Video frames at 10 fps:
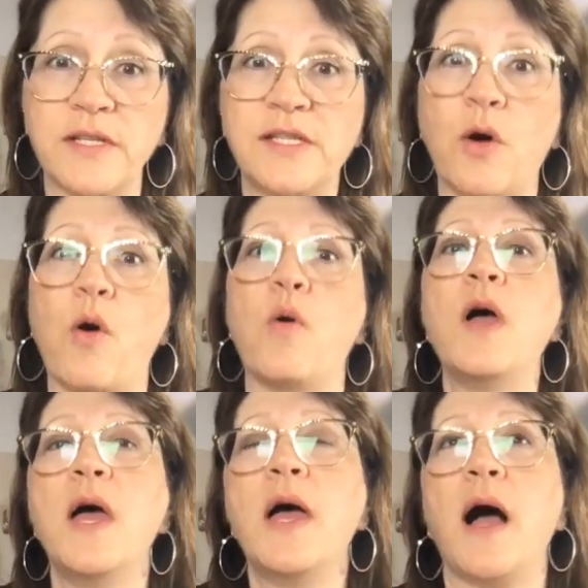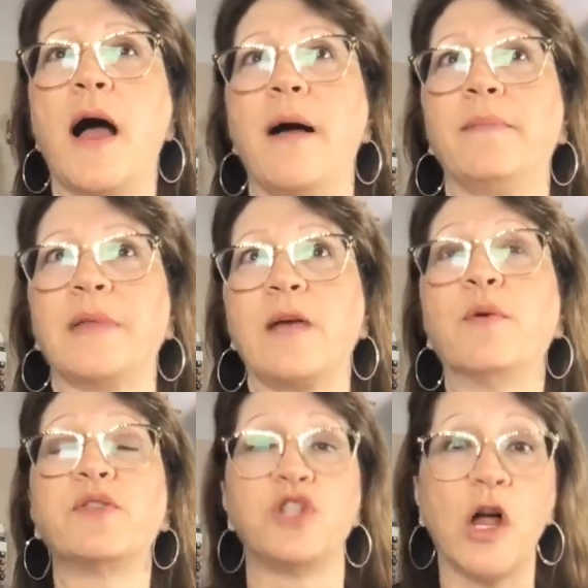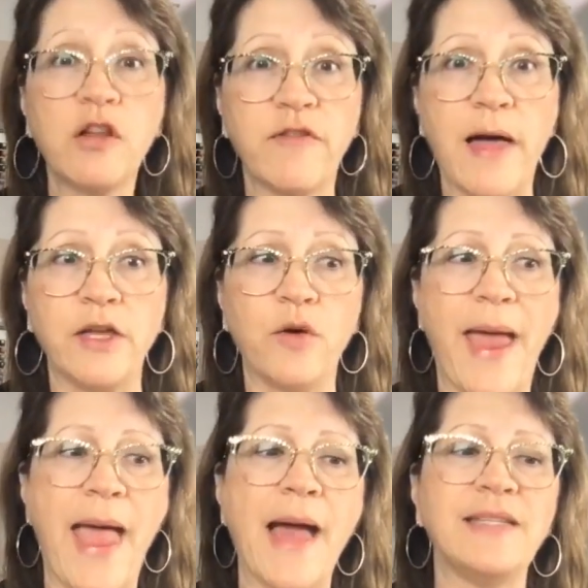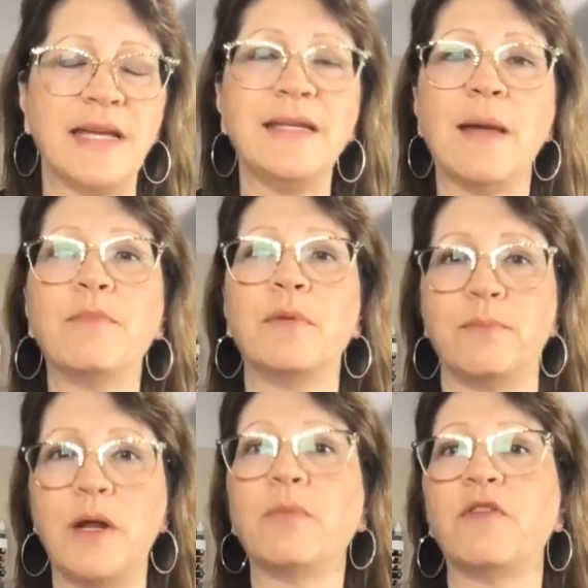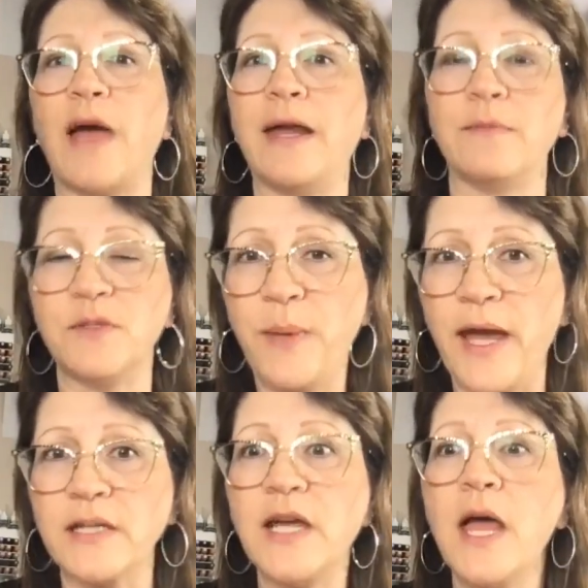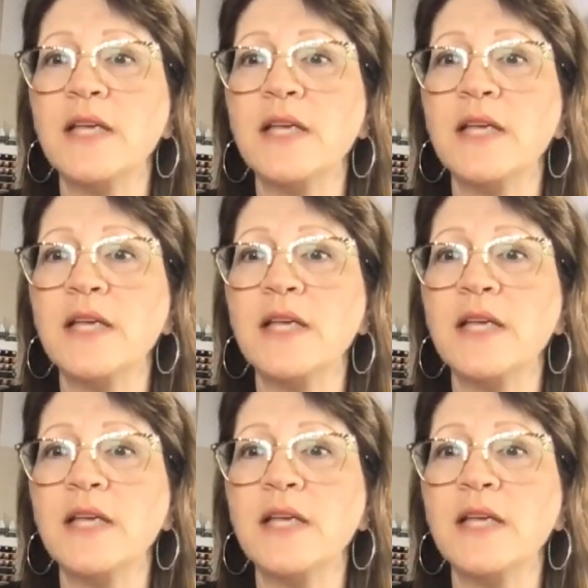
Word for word: So, um, like both dollar value and in num- number of items picked.